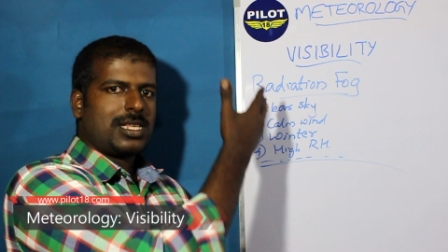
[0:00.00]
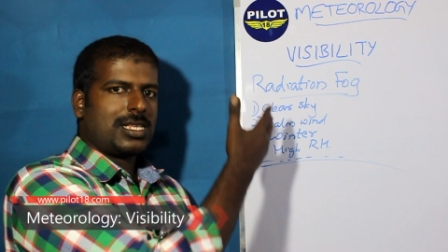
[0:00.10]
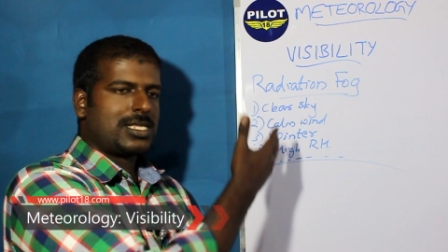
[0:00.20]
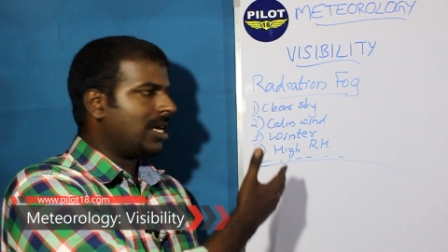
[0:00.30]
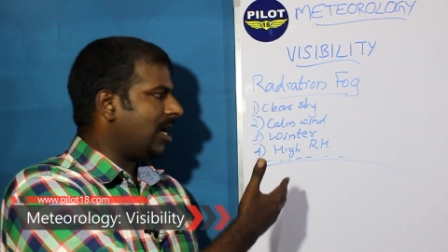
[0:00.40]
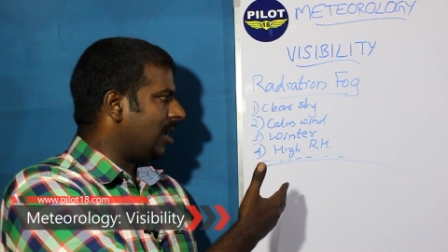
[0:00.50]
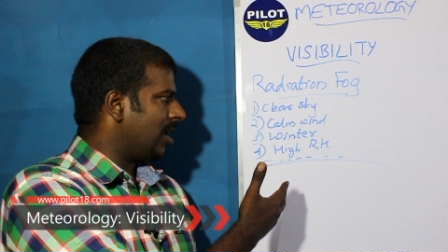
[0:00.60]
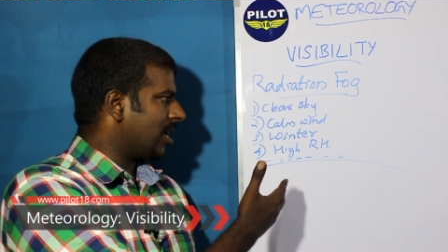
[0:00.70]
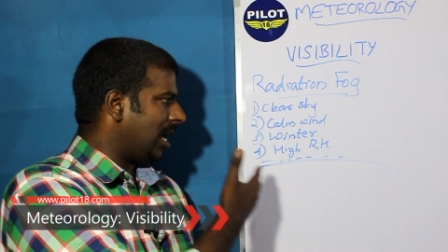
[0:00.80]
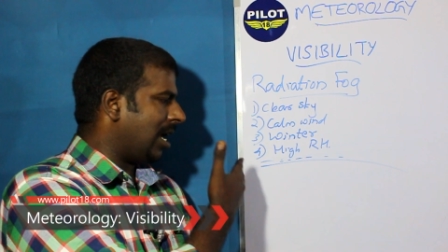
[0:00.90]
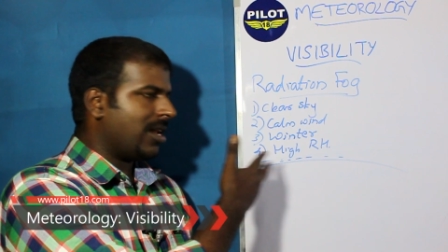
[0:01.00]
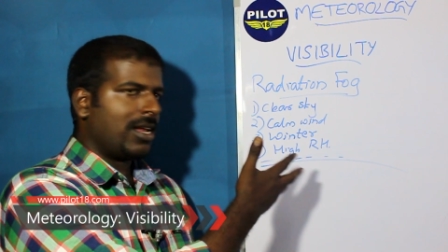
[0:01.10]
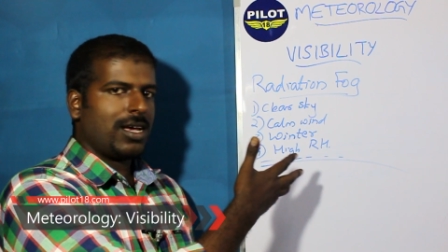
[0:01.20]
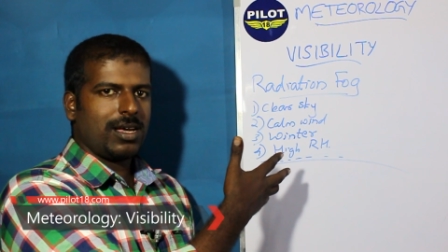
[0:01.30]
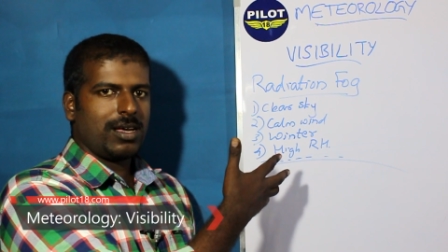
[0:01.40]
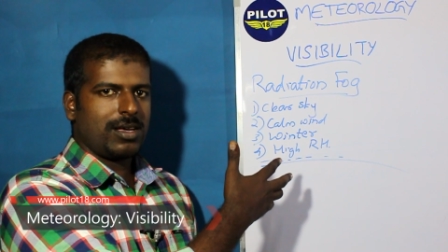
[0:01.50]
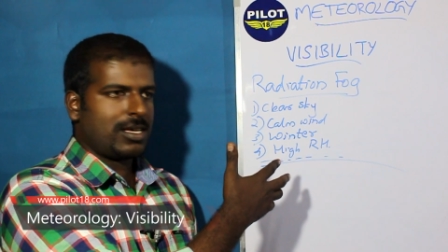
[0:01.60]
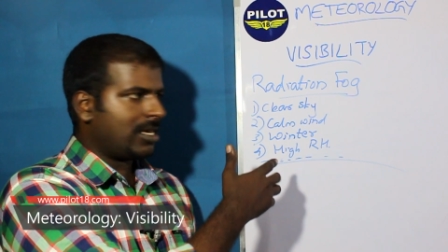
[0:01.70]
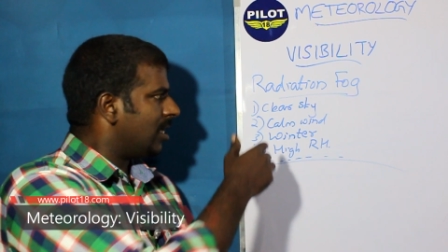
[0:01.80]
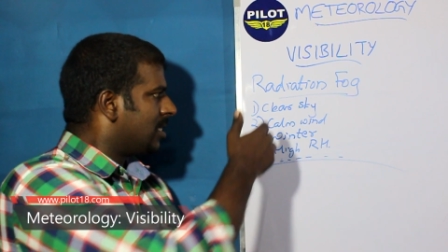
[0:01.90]
things uh, can
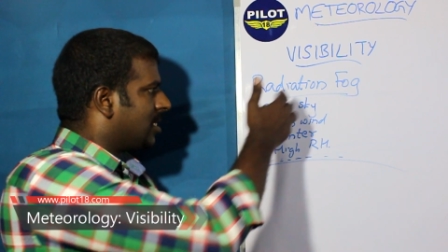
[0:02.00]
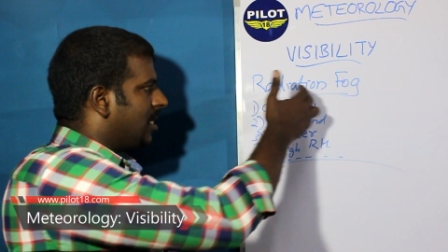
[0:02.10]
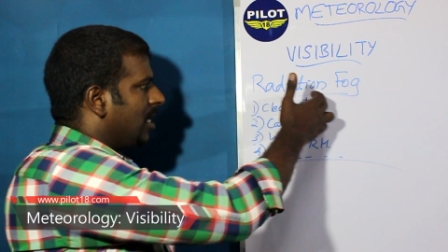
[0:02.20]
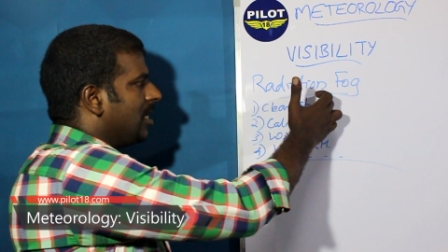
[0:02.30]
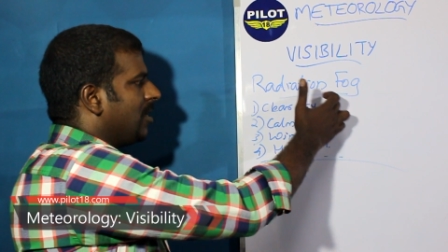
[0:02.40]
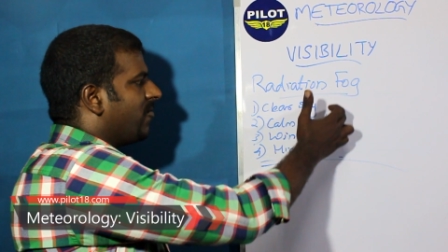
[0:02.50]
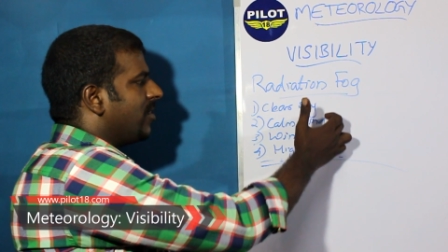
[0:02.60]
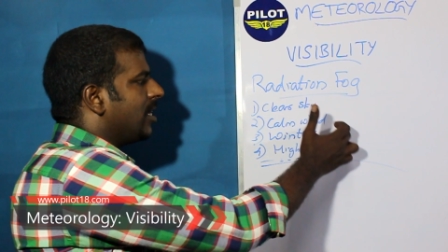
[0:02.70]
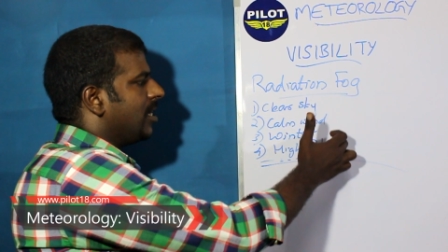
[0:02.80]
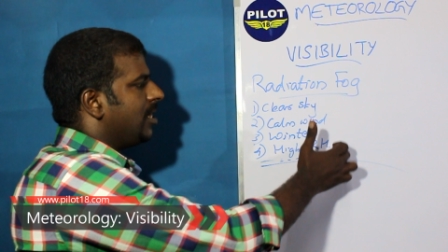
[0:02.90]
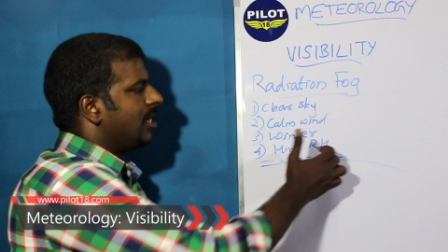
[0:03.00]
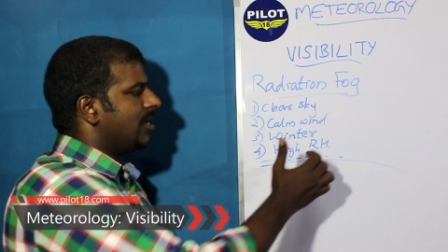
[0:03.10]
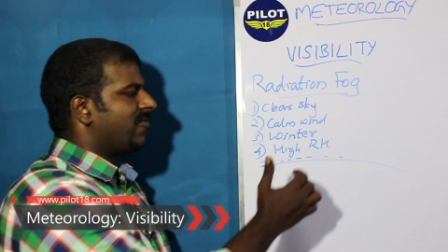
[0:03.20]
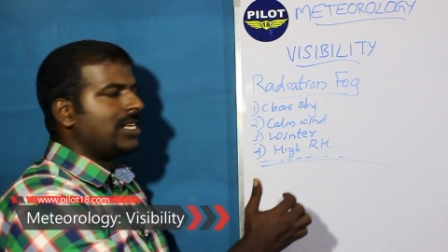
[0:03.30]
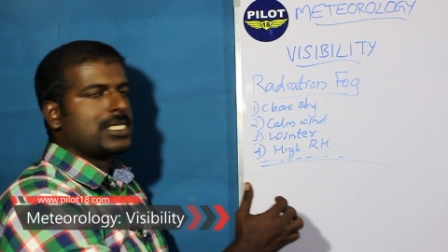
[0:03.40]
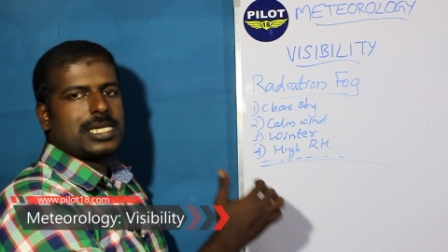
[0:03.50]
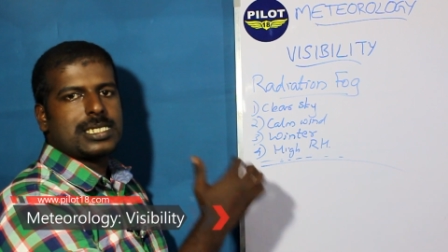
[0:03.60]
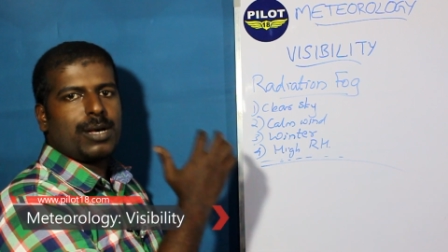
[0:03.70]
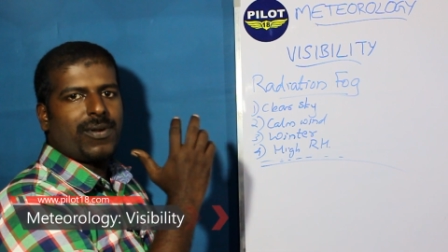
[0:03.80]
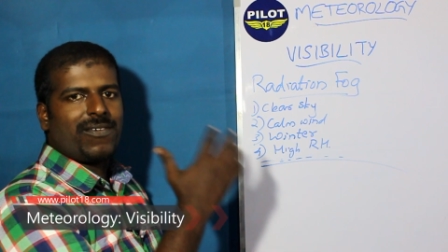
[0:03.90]
uh, is if the, the, if these
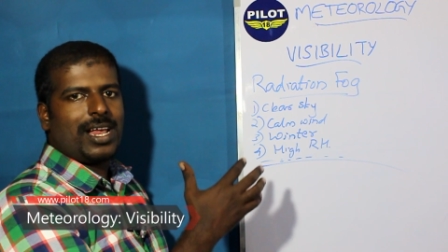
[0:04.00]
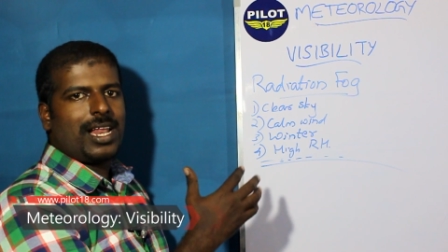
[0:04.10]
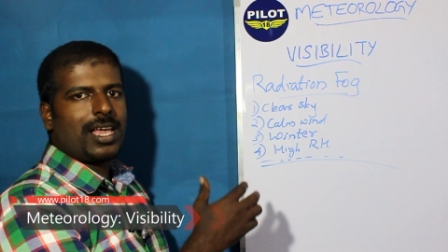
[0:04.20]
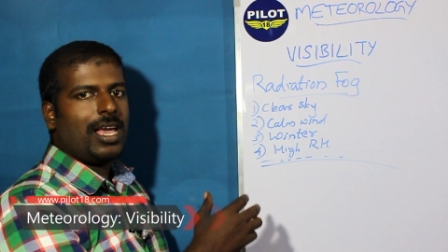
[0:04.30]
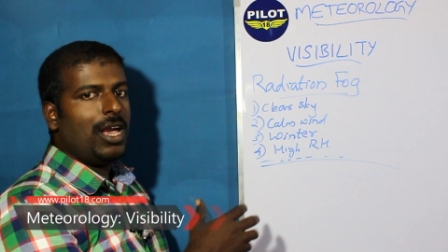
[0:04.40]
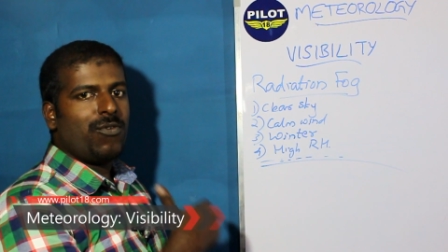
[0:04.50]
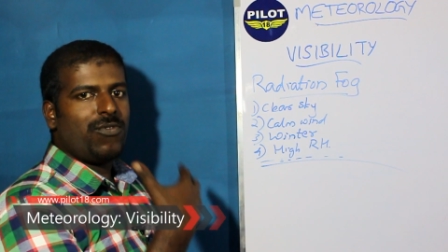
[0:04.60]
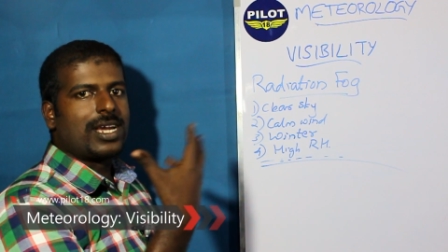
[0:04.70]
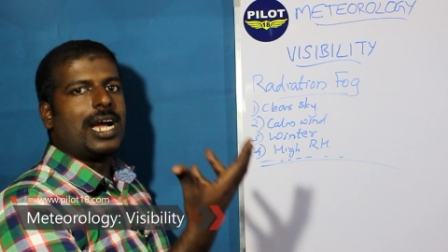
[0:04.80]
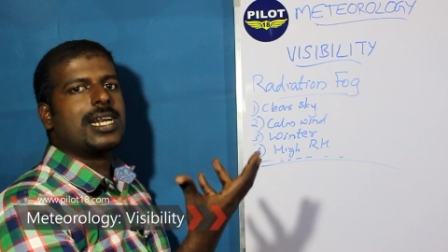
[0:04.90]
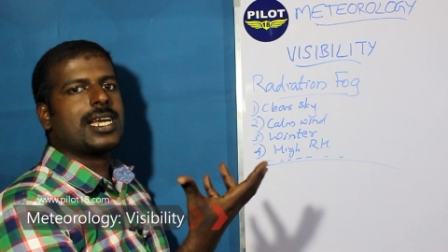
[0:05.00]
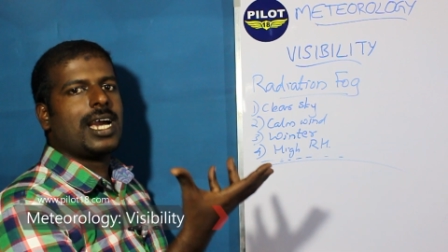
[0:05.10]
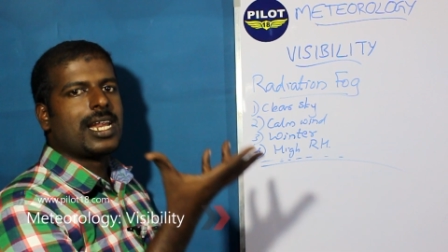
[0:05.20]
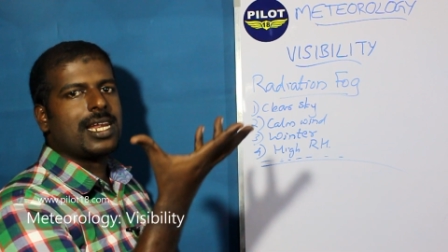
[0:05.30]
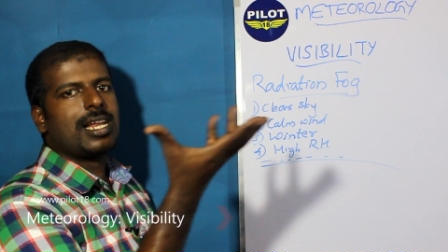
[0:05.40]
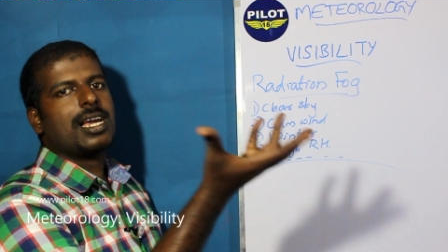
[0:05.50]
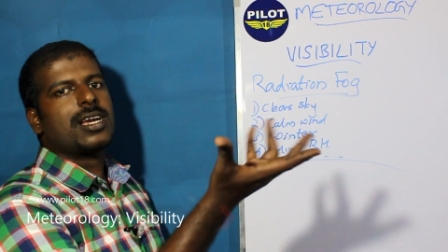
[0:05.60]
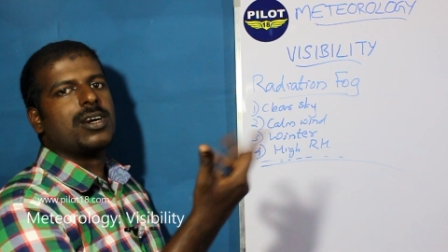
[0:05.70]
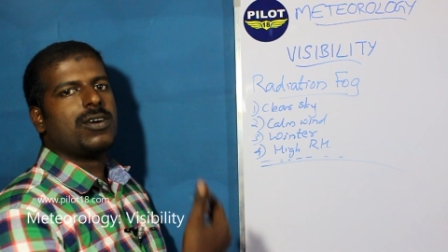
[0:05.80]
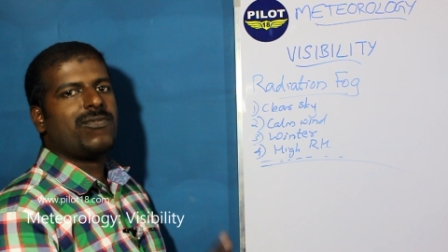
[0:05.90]
things are prevailing we can't guarantee
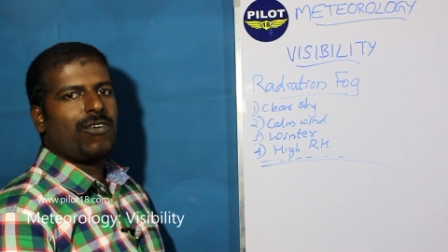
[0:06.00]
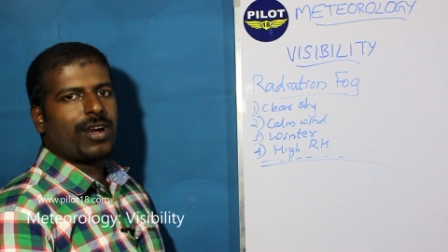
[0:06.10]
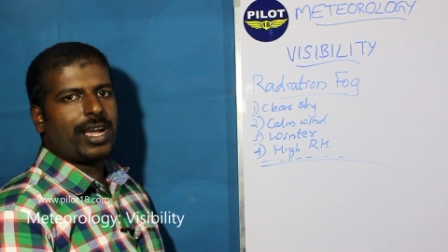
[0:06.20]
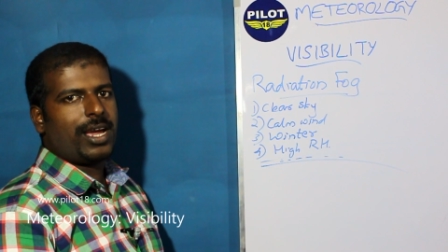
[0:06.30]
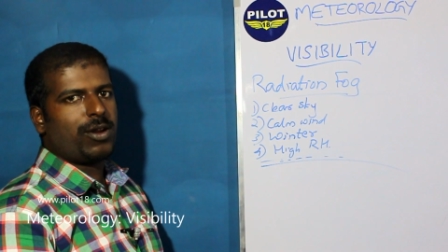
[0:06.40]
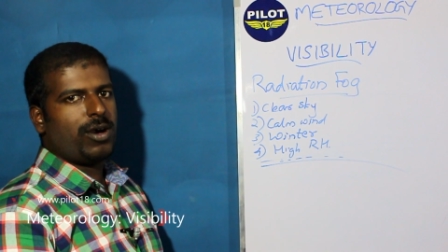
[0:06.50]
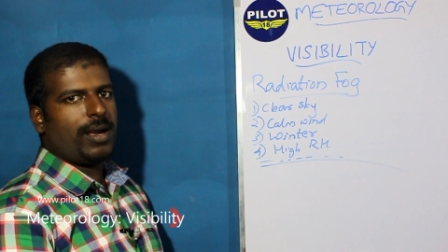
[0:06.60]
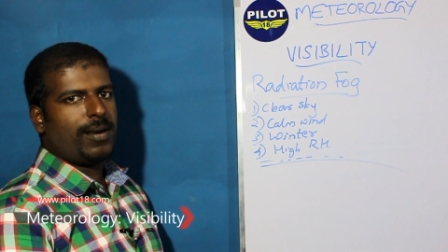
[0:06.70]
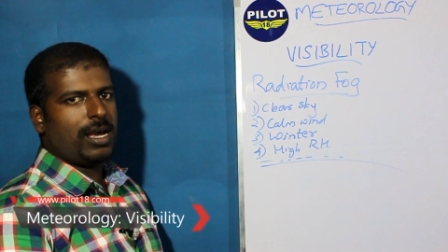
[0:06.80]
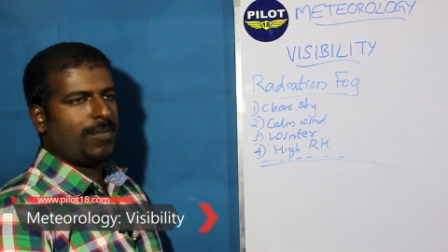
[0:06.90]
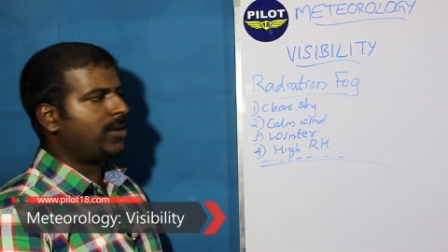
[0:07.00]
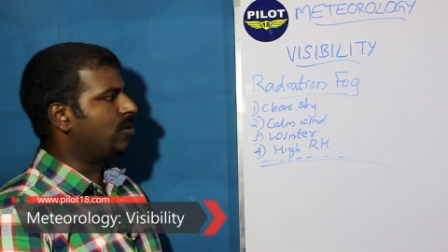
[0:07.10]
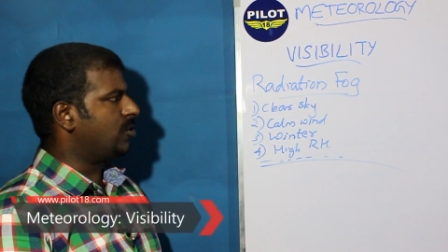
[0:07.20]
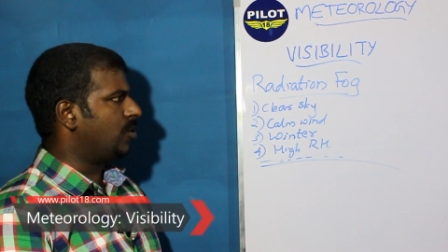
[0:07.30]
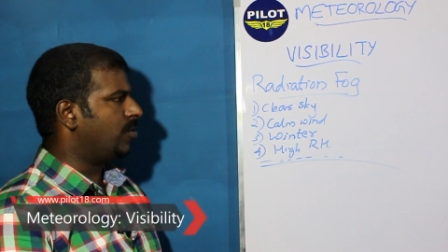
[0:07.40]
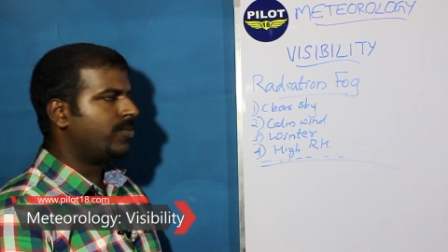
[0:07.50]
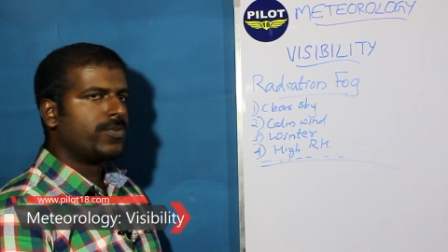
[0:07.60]
like fog can ha happen also